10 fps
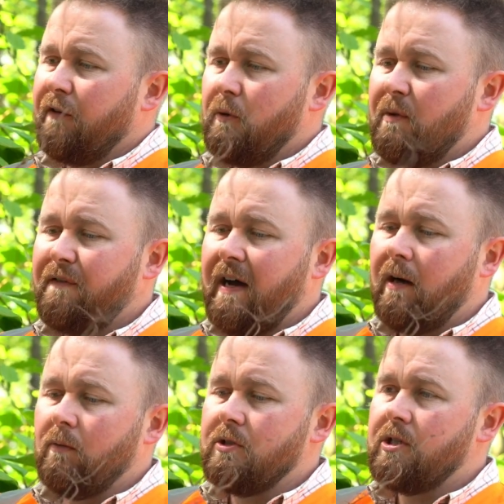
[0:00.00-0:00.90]
often be
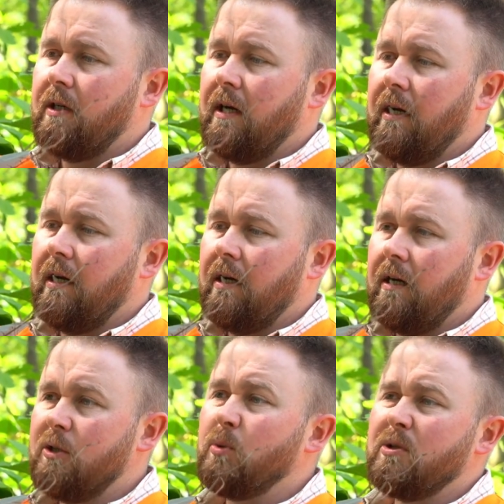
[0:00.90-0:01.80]
found
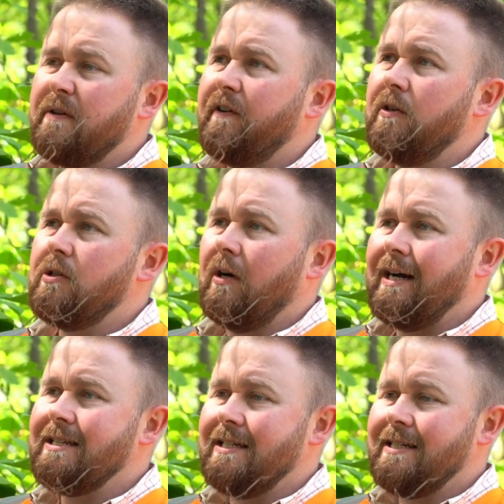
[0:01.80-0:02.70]
as what's referred to
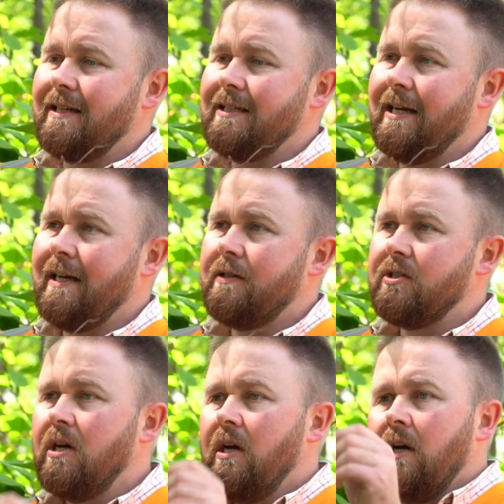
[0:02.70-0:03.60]
as dead canes,